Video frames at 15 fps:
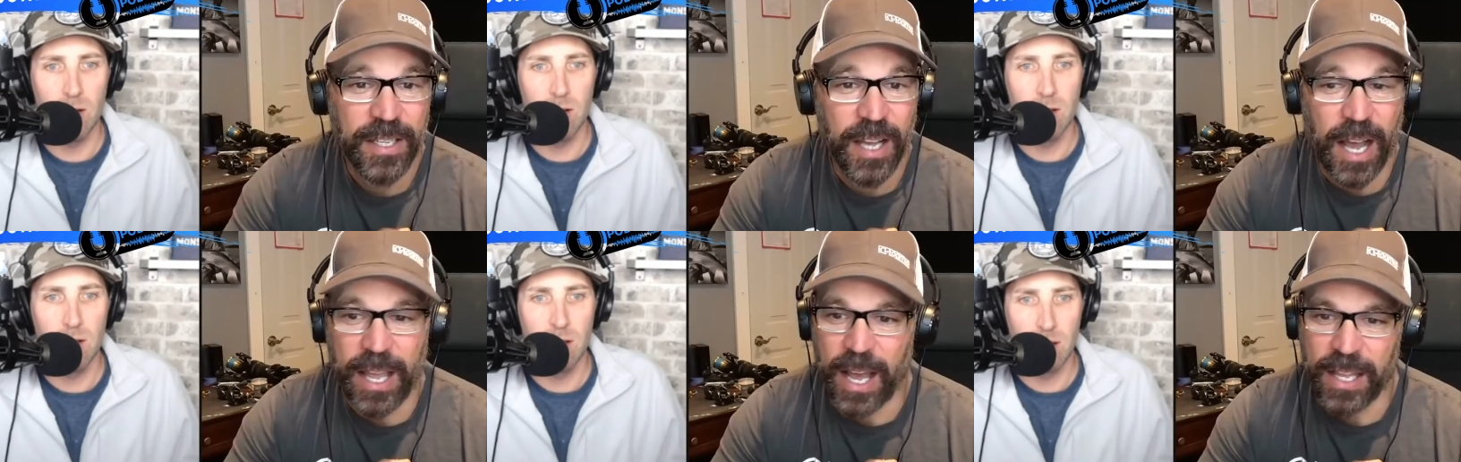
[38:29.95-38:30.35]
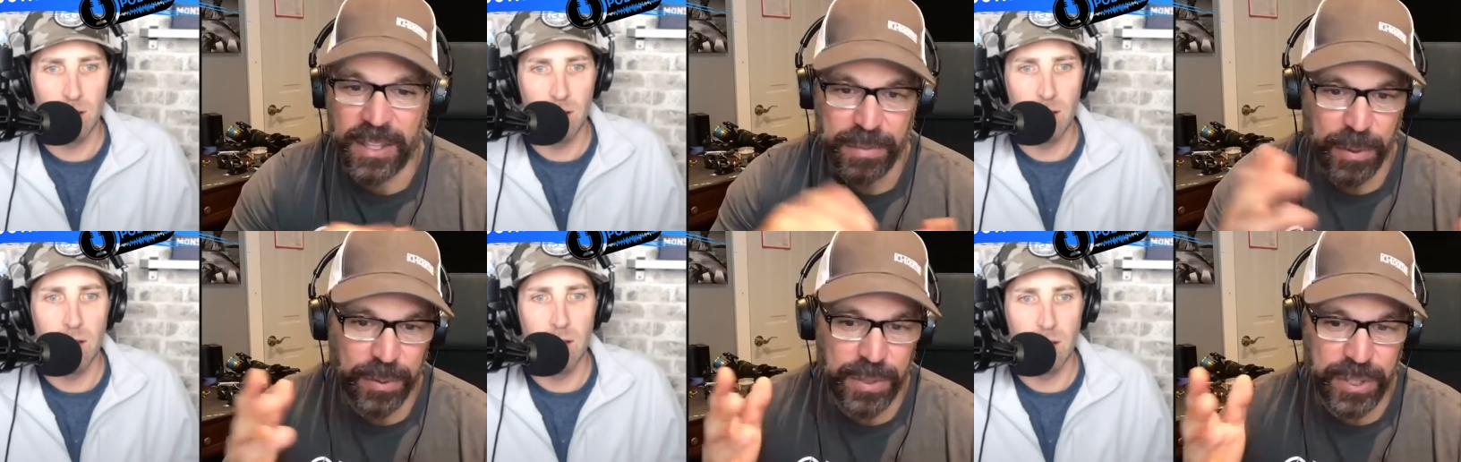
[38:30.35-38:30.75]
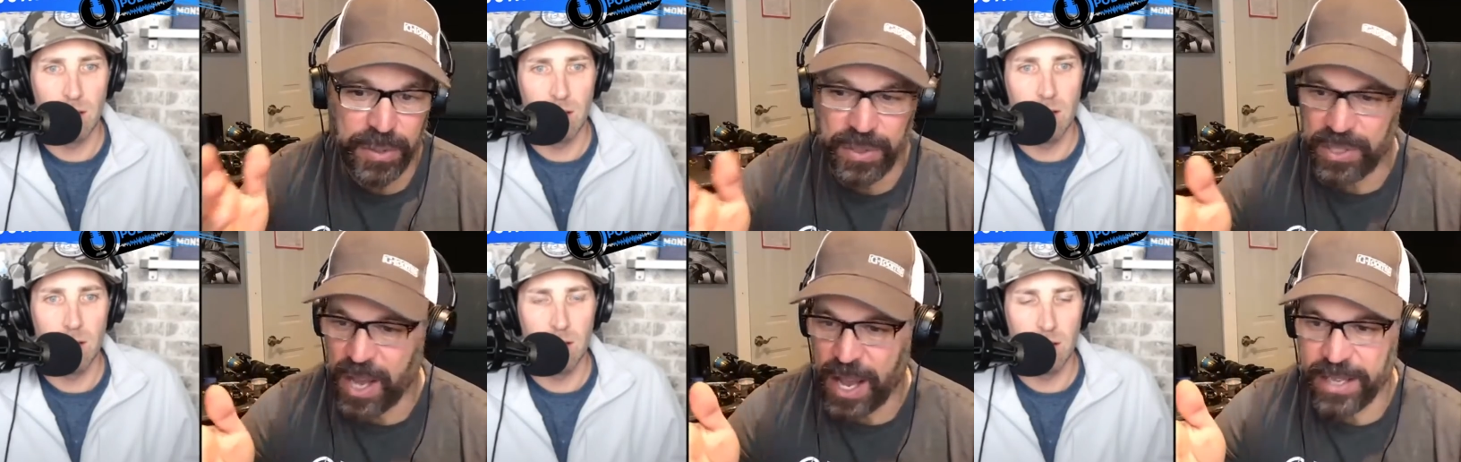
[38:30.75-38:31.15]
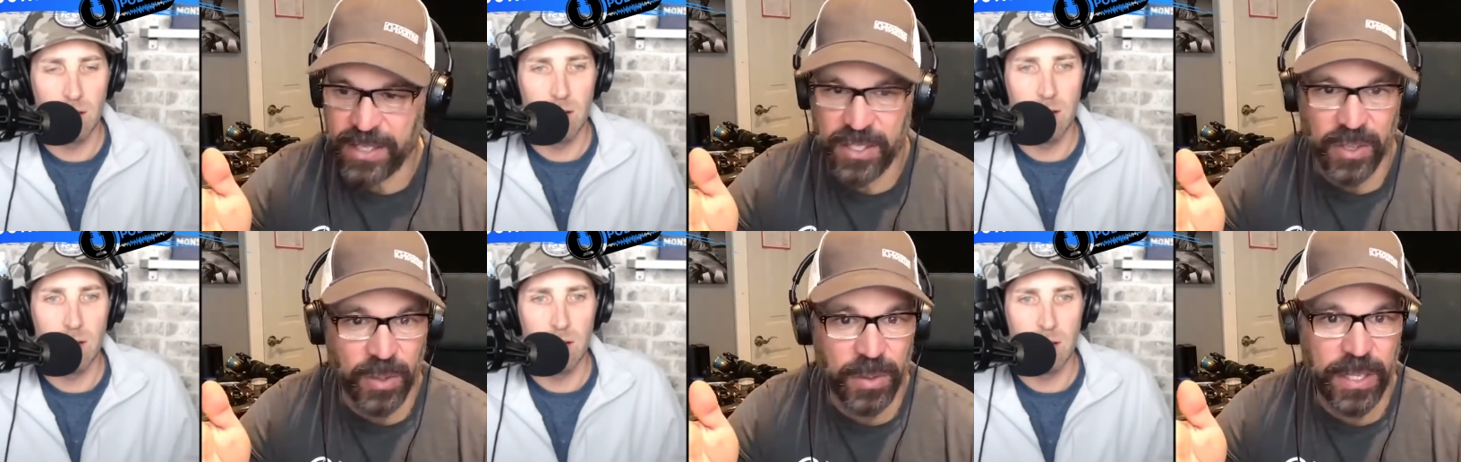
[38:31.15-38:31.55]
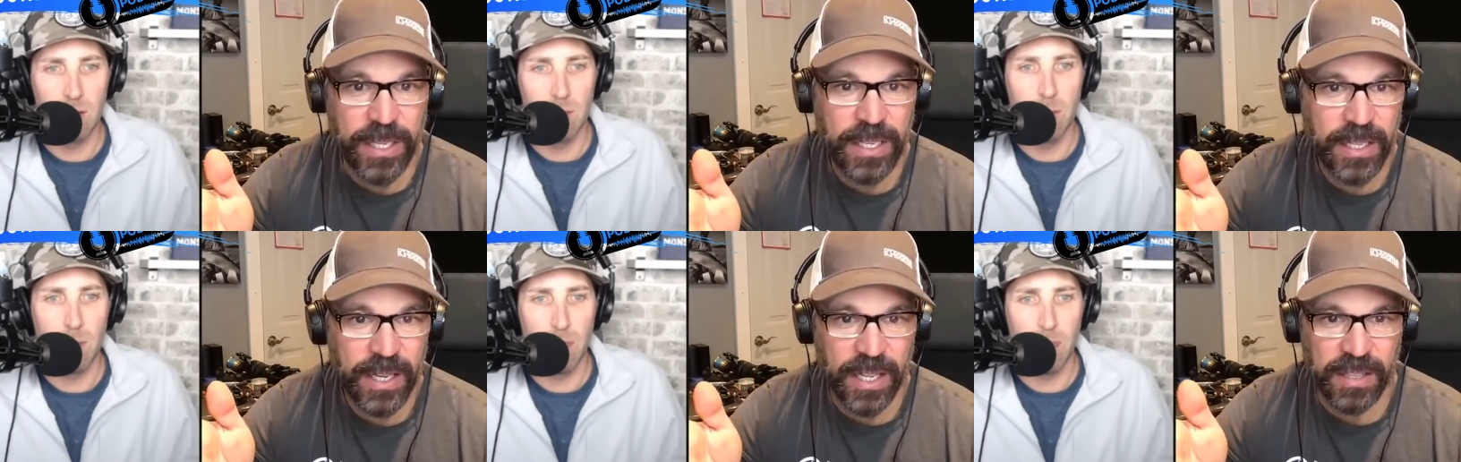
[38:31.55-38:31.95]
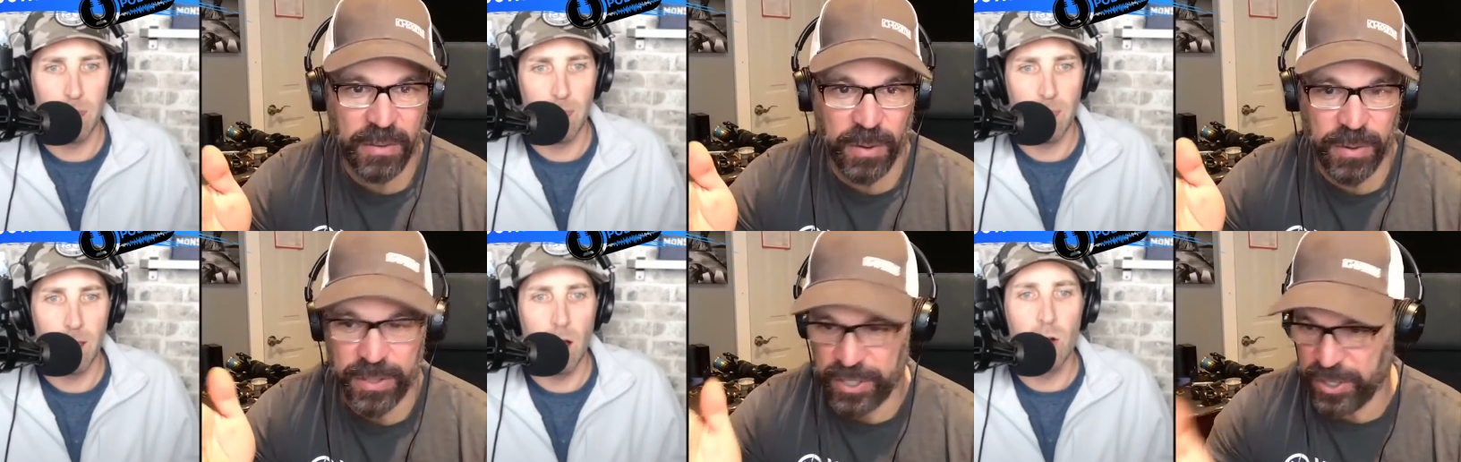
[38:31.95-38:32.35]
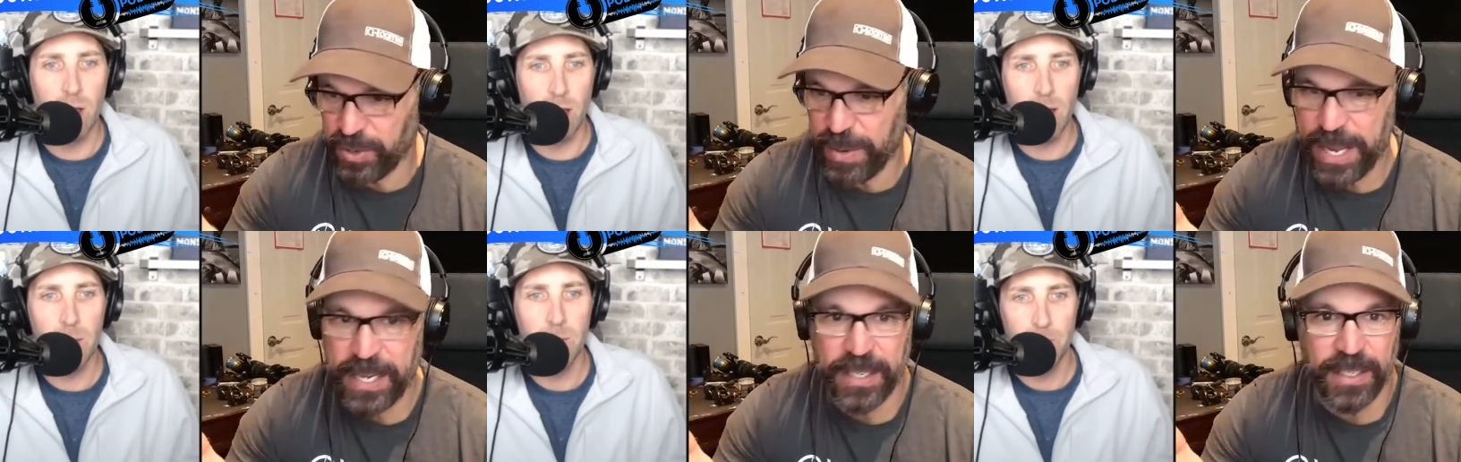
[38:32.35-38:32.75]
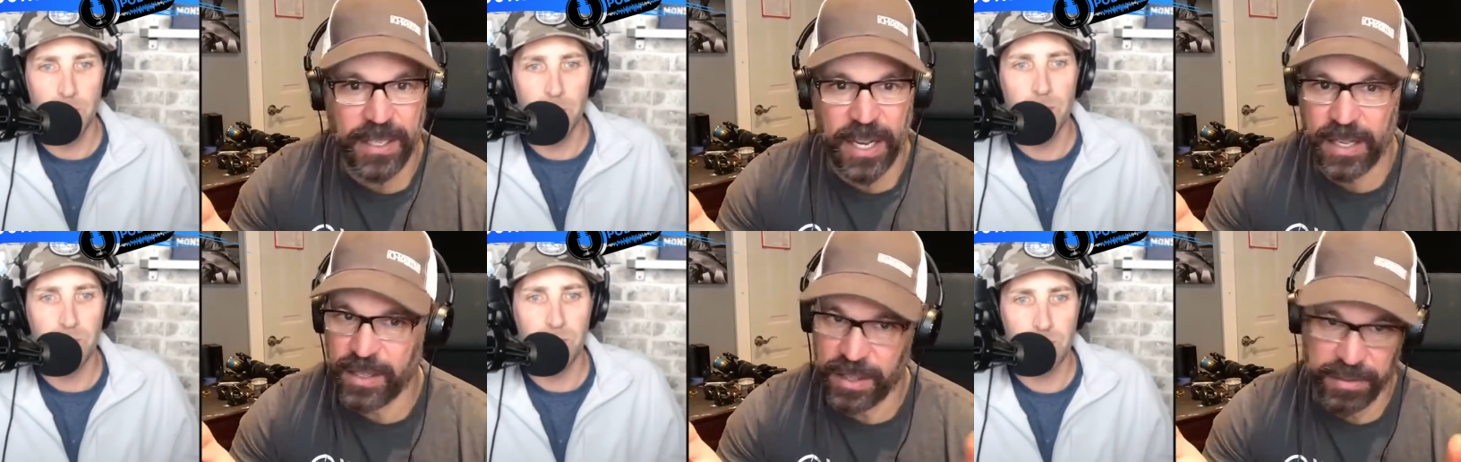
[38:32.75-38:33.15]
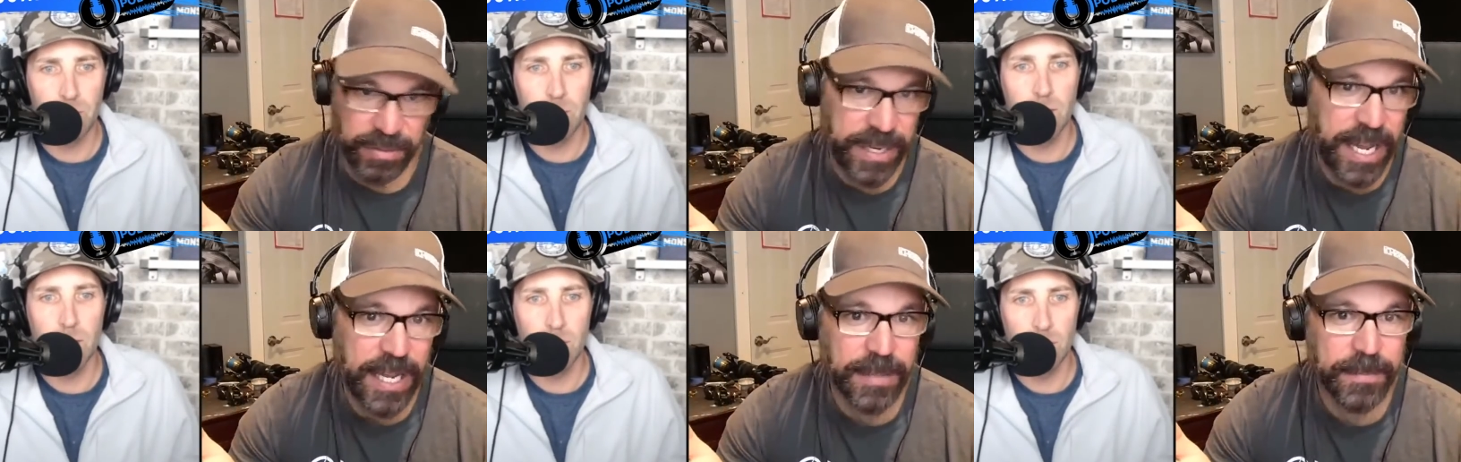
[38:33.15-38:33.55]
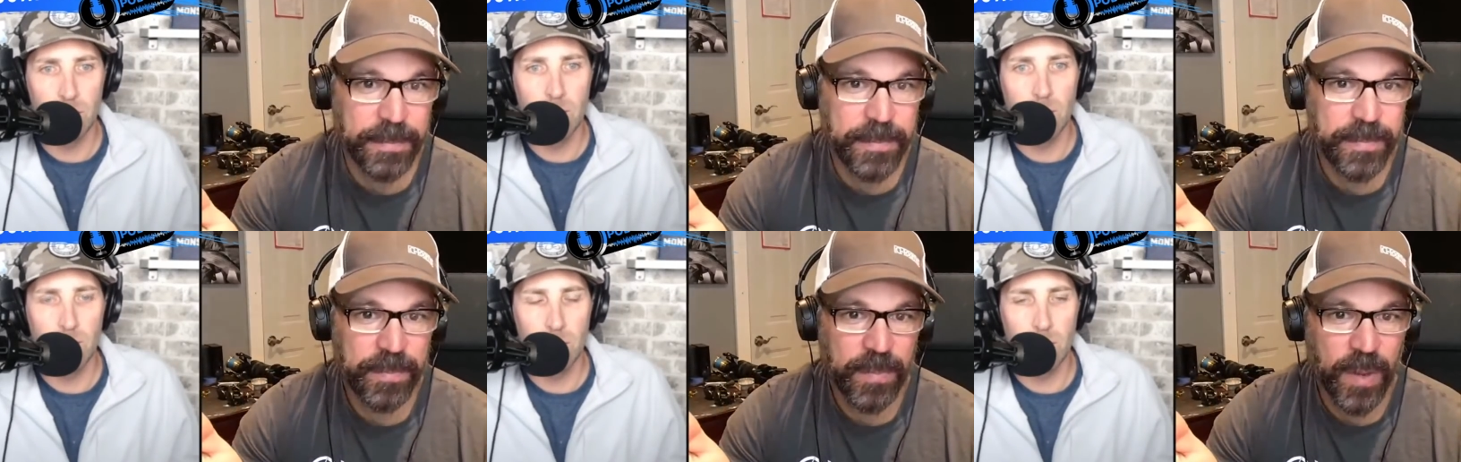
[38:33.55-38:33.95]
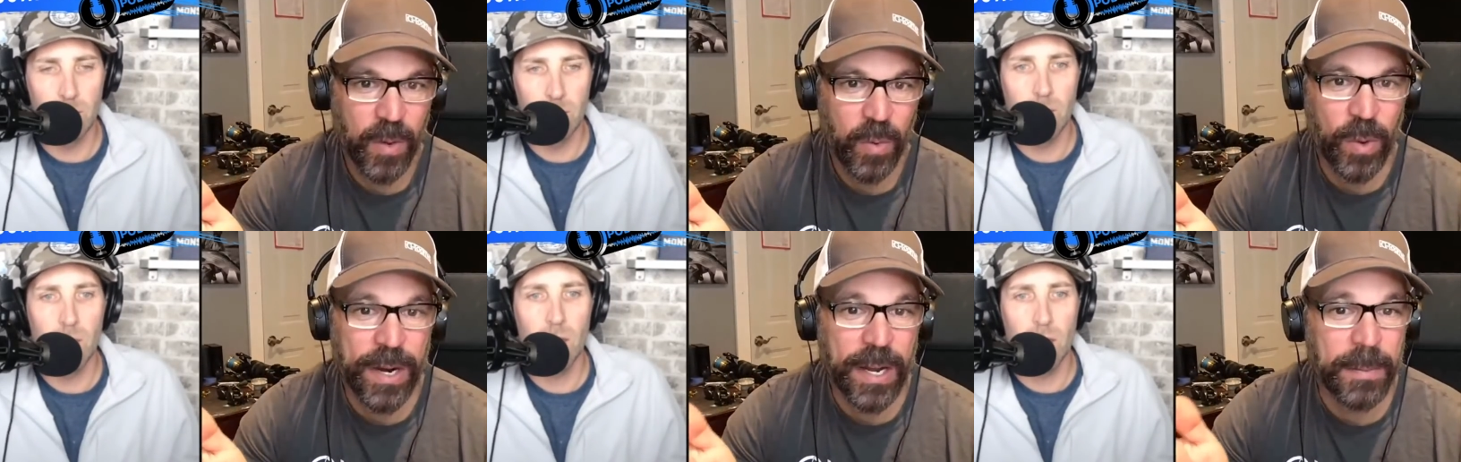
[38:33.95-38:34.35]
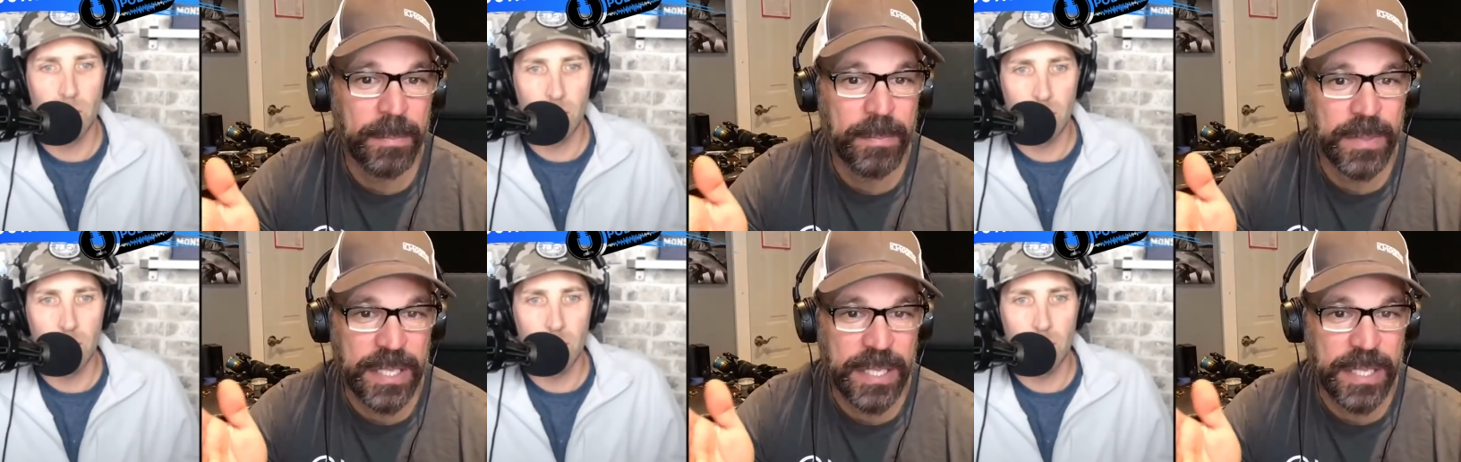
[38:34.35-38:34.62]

Speaker 1: I, I throw two sizes only. I throw the okay. two eight and the three eight. When I'm